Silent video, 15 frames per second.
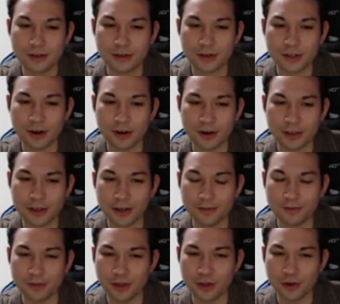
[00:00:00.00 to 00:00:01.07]
there's
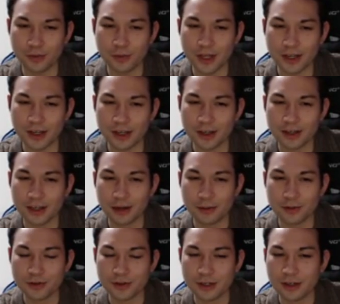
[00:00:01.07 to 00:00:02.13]
hardly no meaning in
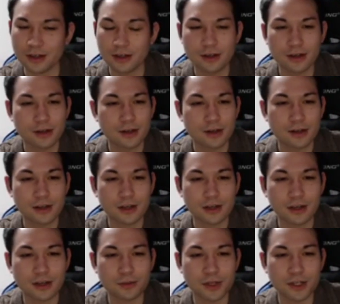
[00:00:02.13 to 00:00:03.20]
capturing
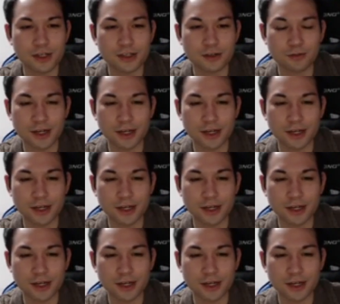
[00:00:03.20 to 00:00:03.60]
because